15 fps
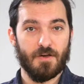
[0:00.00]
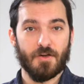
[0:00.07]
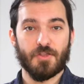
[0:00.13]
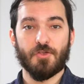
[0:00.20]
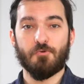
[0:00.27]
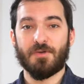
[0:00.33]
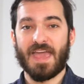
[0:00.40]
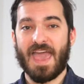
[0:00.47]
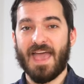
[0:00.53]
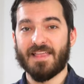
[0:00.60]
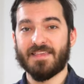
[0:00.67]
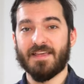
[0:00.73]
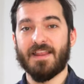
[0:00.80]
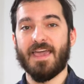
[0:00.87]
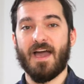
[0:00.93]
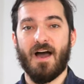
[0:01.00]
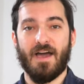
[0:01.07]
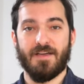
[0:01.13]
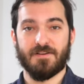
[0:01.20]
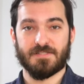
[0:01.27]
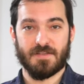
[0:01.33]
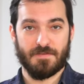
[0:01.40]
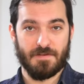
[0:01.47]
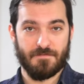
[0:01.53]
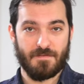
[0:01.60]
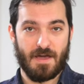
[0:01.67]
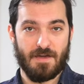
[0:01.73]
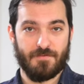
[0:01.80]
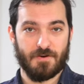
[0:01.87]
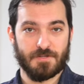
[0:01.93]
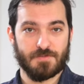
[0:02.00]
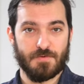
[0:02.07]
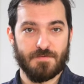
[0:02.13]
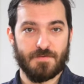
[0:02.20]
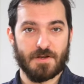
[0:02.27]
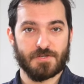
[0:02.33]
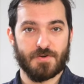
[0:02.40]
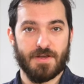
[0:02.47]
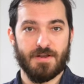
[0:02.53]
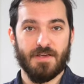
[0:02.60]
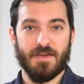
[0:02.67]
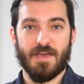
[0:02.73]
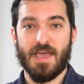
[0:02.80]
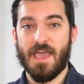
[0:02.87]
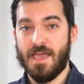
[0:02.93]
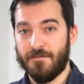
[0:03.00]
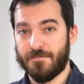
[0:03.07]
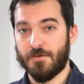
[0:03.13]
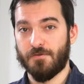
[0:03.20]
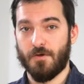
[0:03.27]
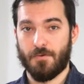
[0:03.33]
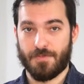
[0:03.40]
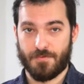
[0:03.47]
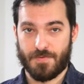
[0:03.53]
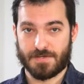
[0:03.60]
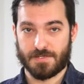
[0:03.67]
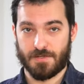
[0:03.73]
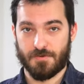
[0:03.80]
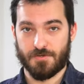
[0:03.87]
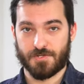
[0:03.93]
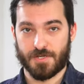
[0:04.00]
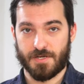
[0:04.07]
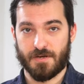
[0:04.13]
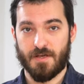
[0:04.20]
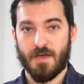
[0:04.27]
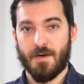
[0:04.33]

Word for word: You can get a higher seventy-five hertz refresh rate if you lower the resolution,